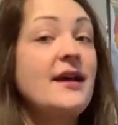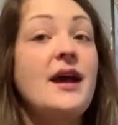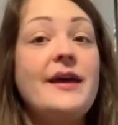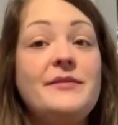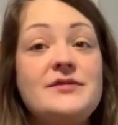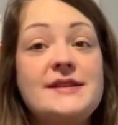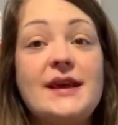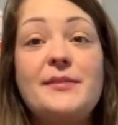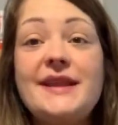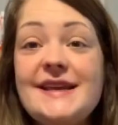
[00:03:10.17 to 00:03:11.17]
I'm using
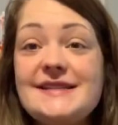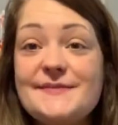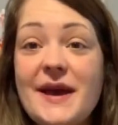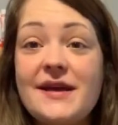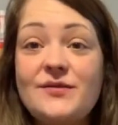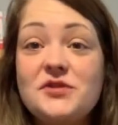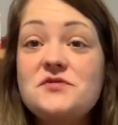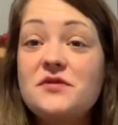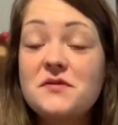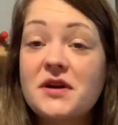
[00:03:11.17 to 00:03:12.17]
a placemat, which
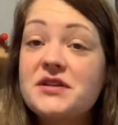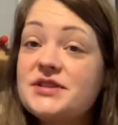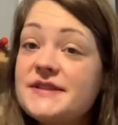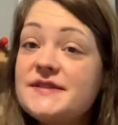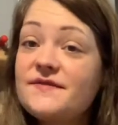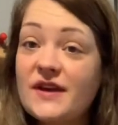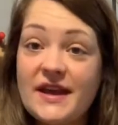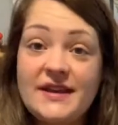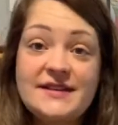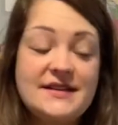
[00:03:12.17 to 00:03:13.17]
will work just fine.